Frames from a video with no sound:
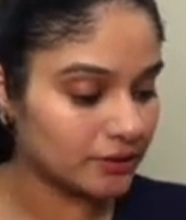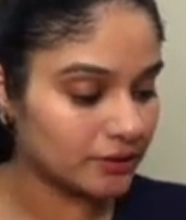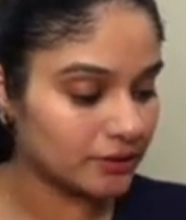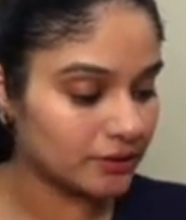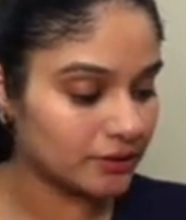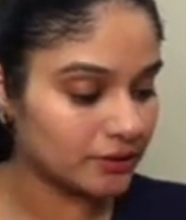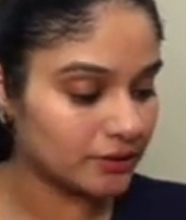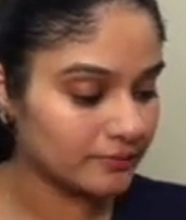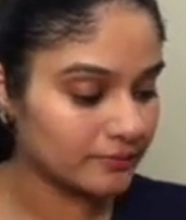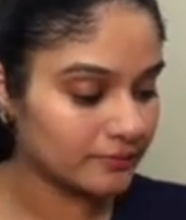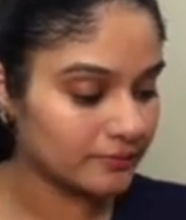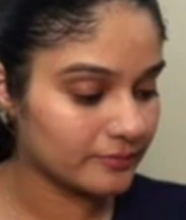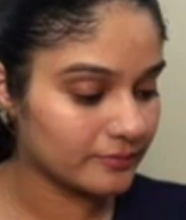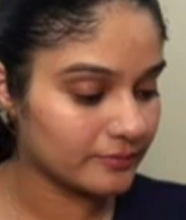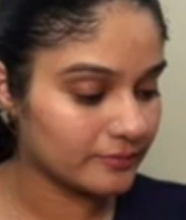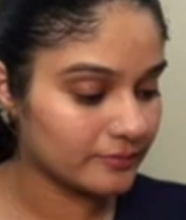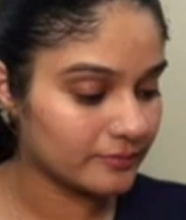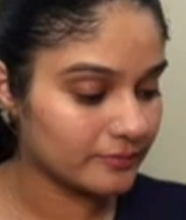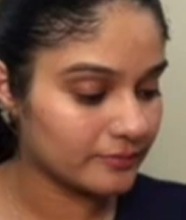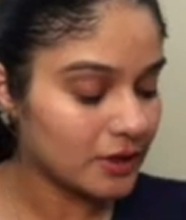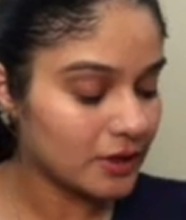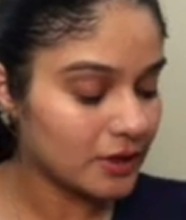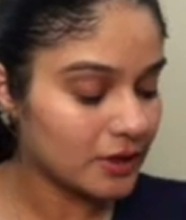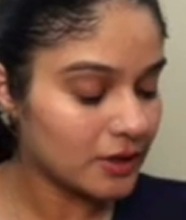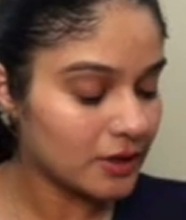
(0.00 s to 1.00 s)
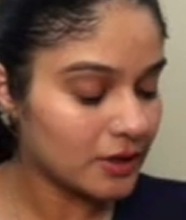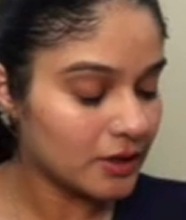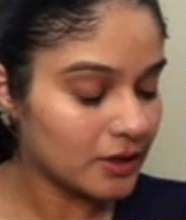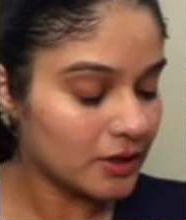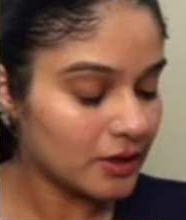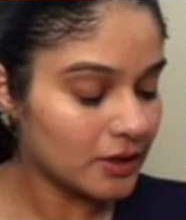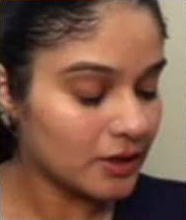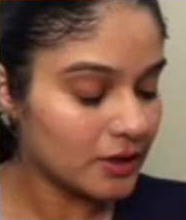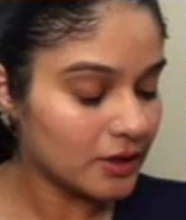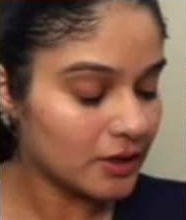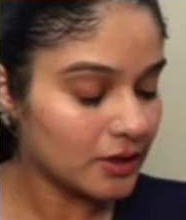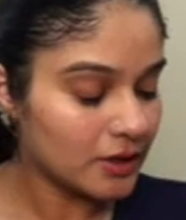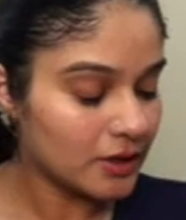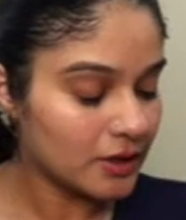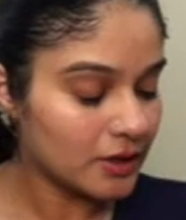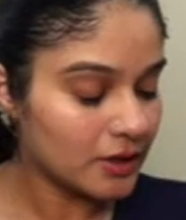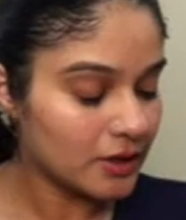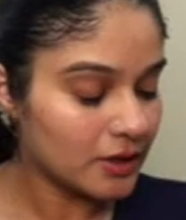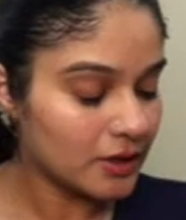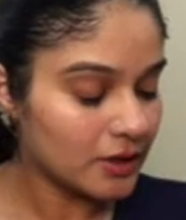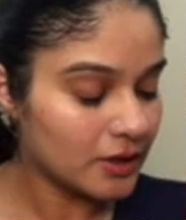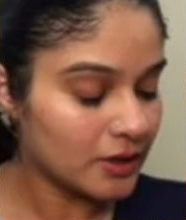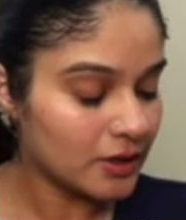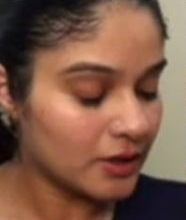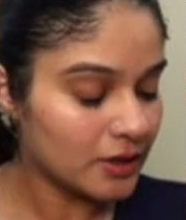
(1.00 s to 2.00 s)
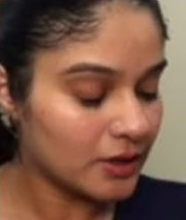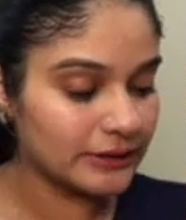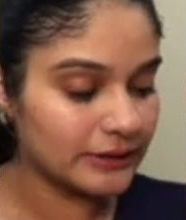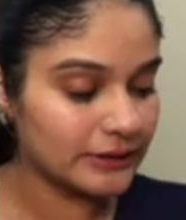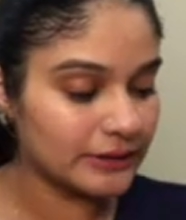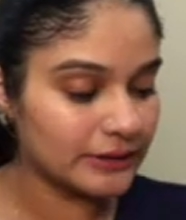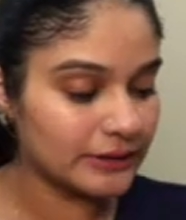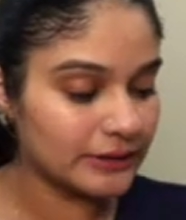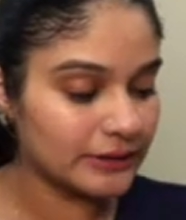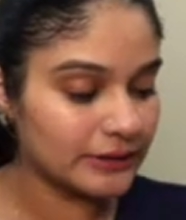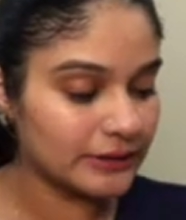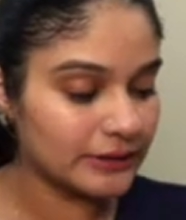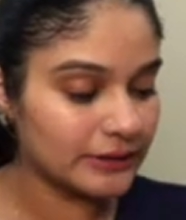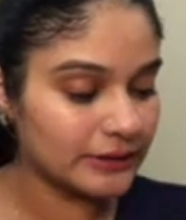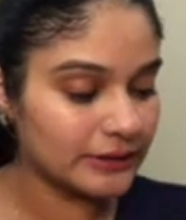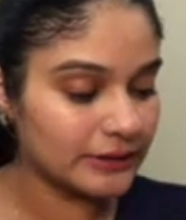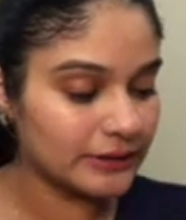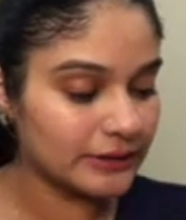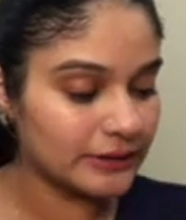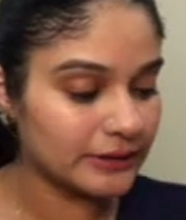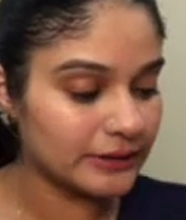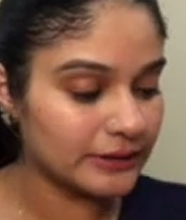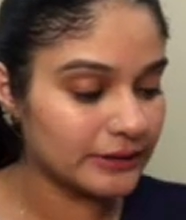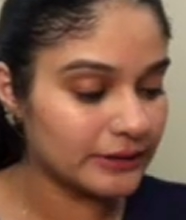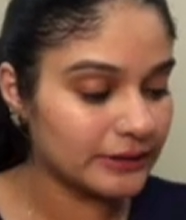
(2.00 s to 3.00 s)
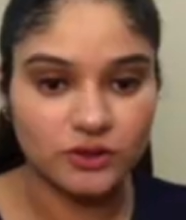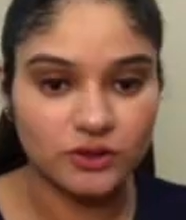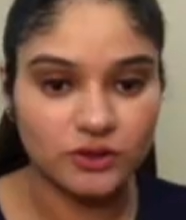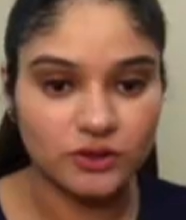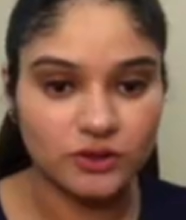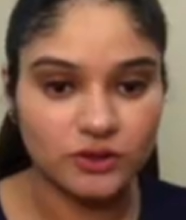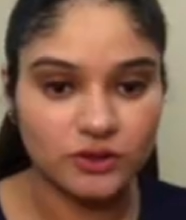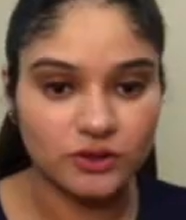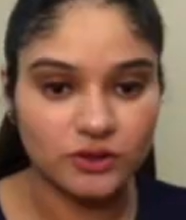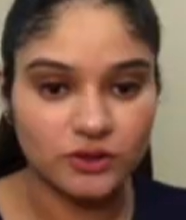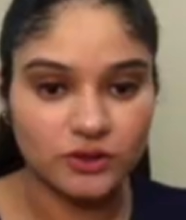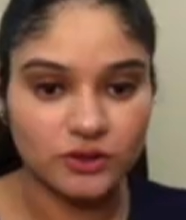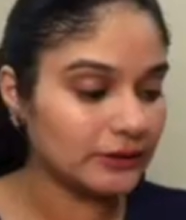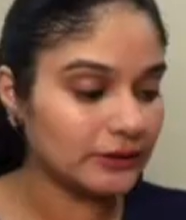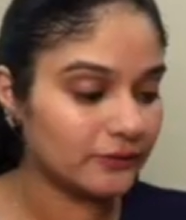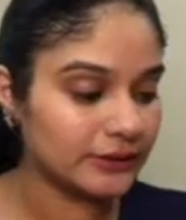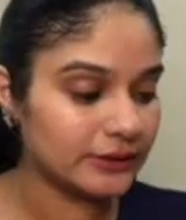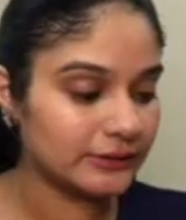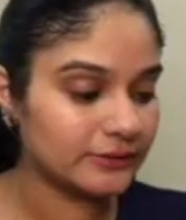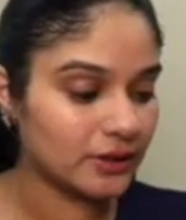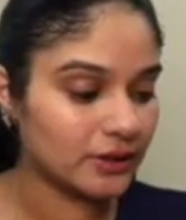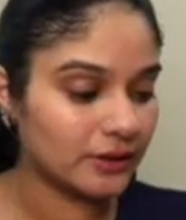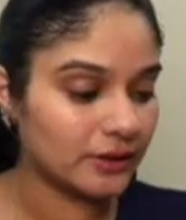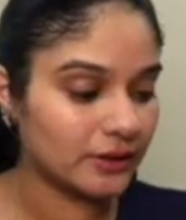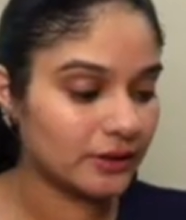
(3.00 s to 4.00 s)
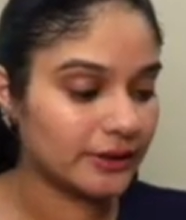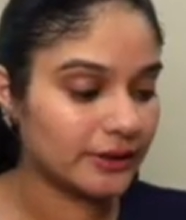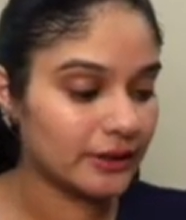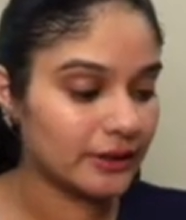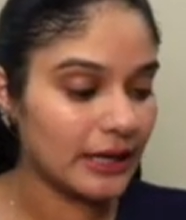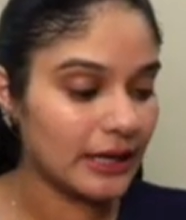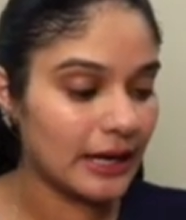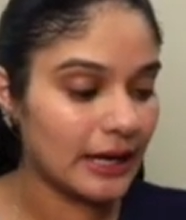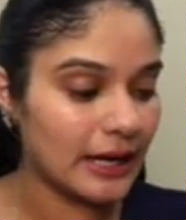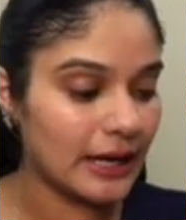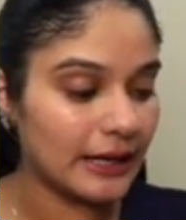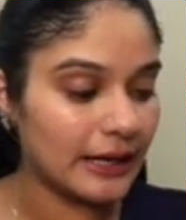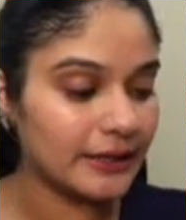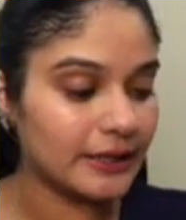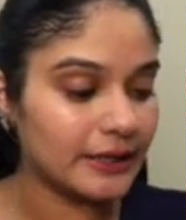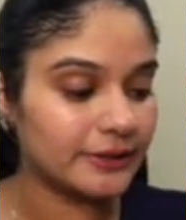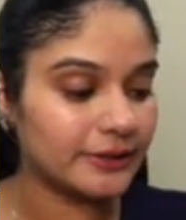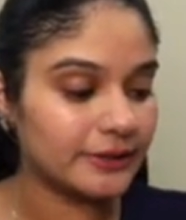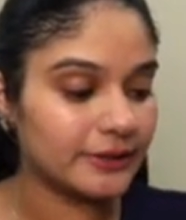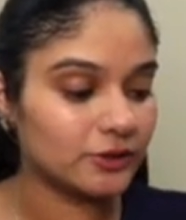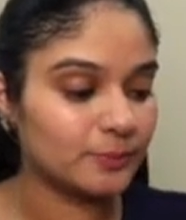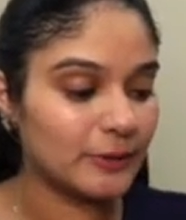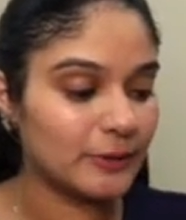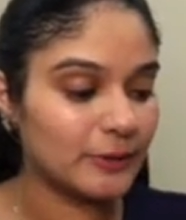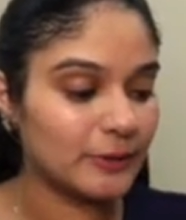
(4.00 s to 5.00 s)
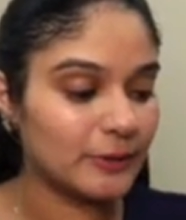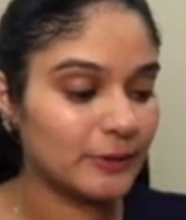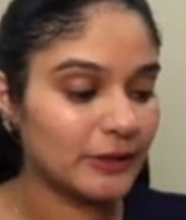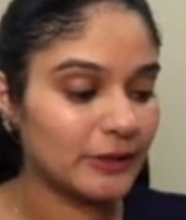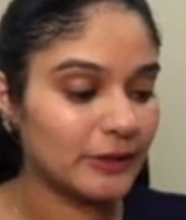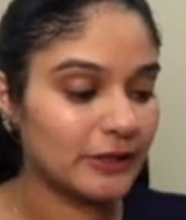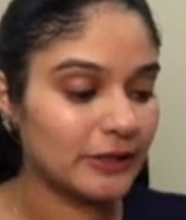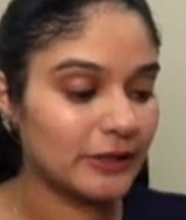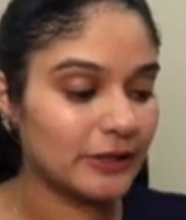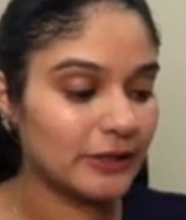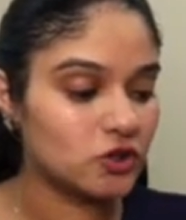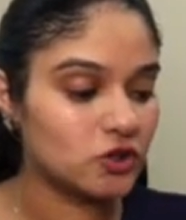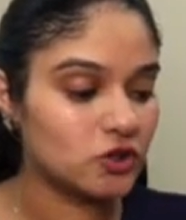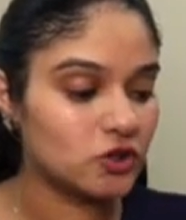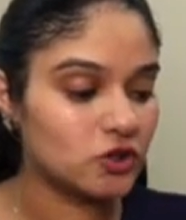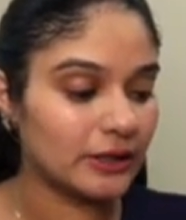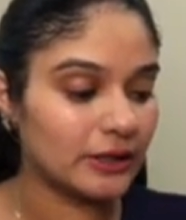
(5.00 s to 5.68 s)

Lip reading: so this is the diagram for the preparation. So if you see, the receiver is tilted and it is being chilled by